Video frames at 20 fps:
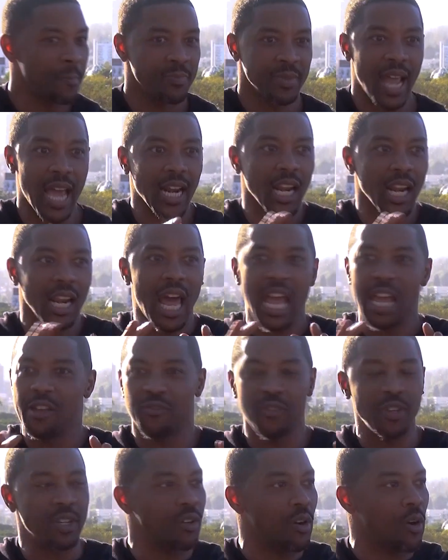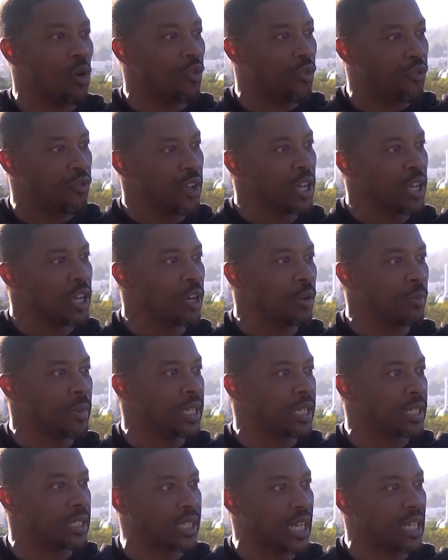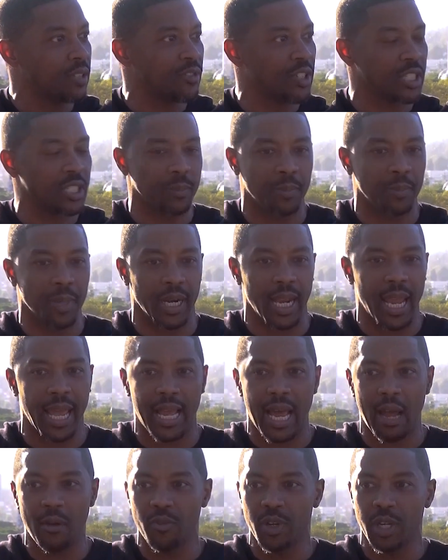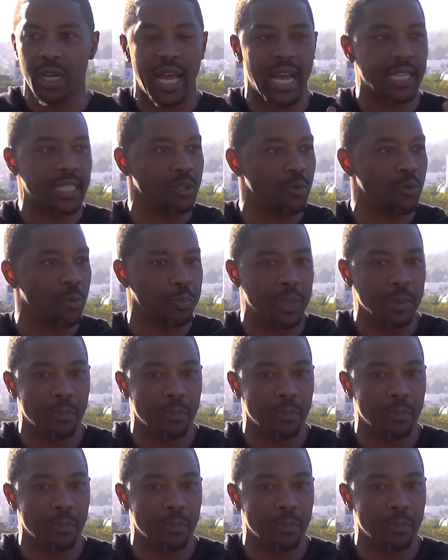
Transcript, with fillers: not a life in, in film and in television, but like I realized there were